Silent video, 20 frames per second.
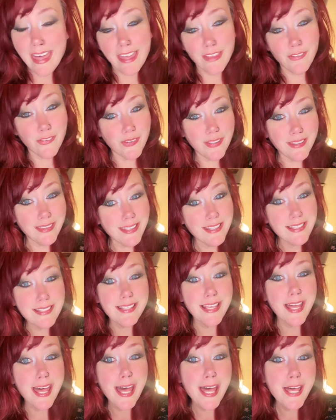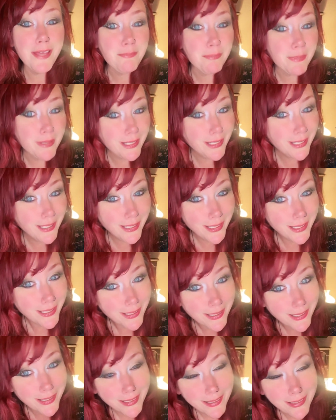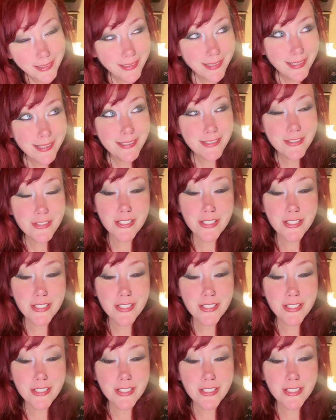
Everything's happy.